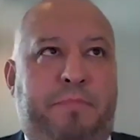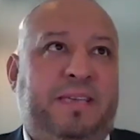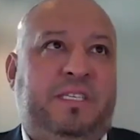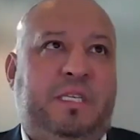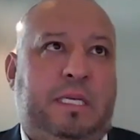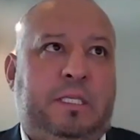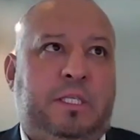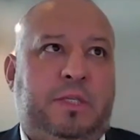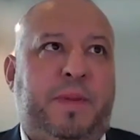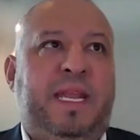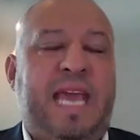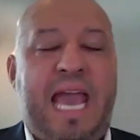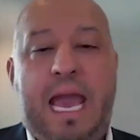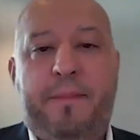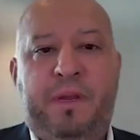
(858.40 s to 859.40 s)
basically has
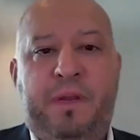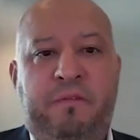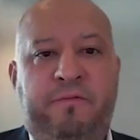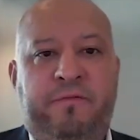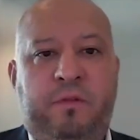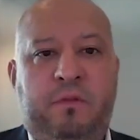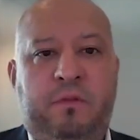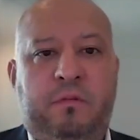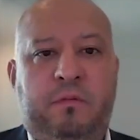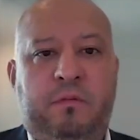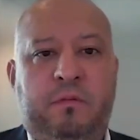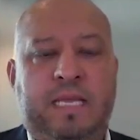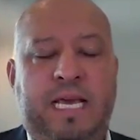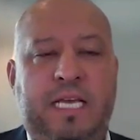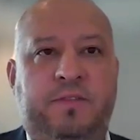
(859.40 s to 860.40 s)
been happening for the
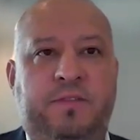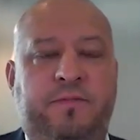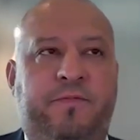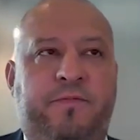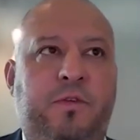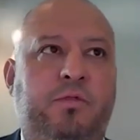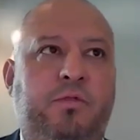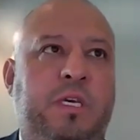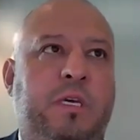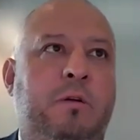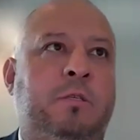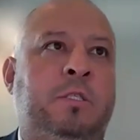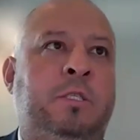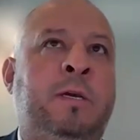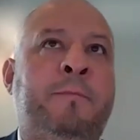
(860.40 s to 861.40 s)
last few
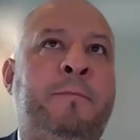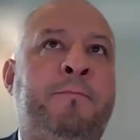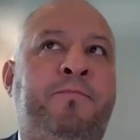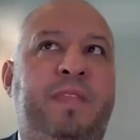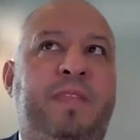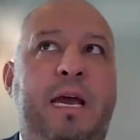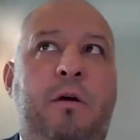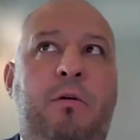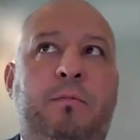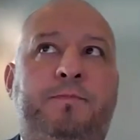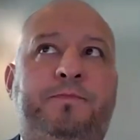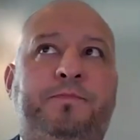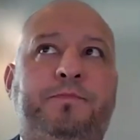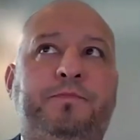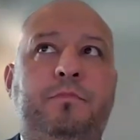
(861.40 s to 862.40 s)
years. Now,
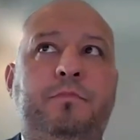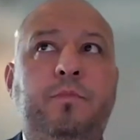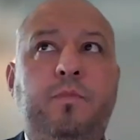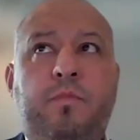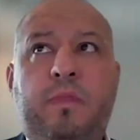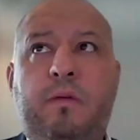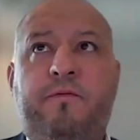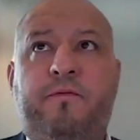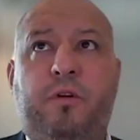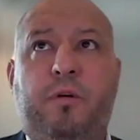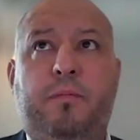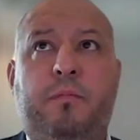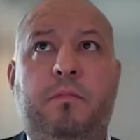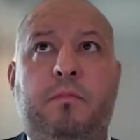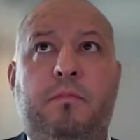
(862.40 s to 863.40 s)

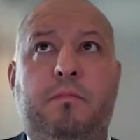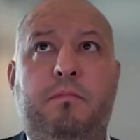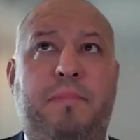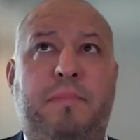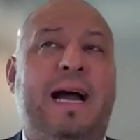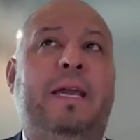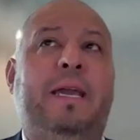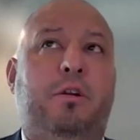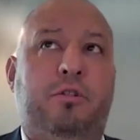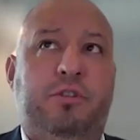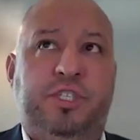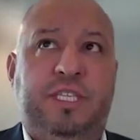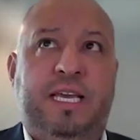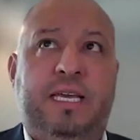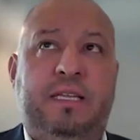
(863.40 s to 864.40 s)
from my
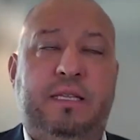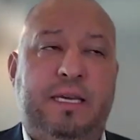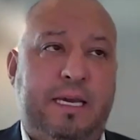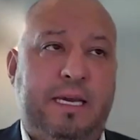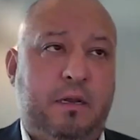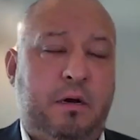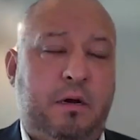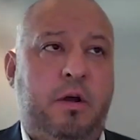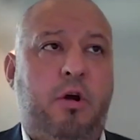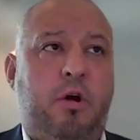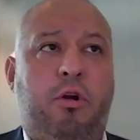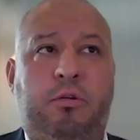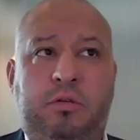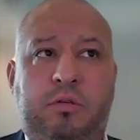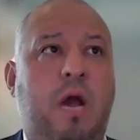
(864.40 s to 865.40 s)
understanding and on
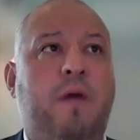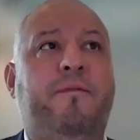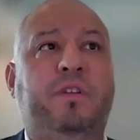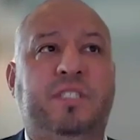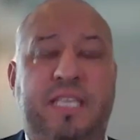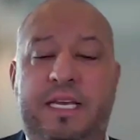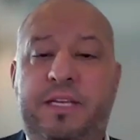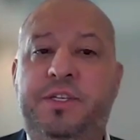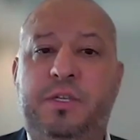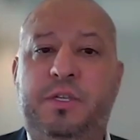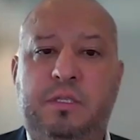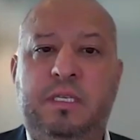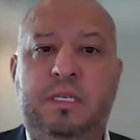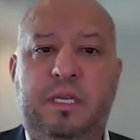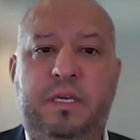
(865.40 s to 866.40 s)
our
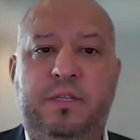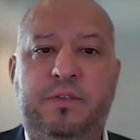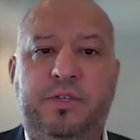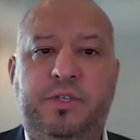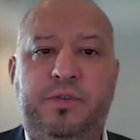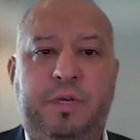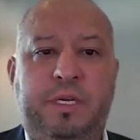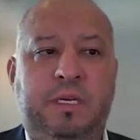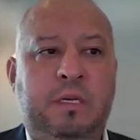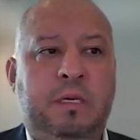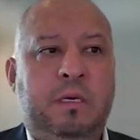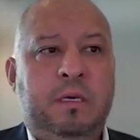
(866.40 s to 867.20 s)
conversations in the industry,